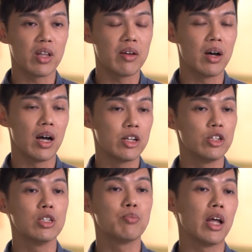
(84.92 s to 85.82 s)
time are
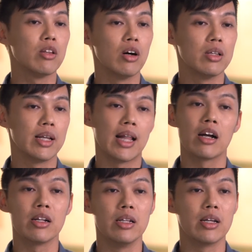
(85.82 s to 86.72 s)
actually spent on data
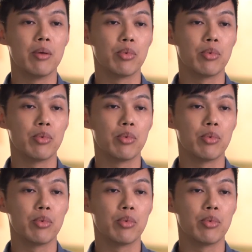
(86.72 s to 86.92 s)
cleaning and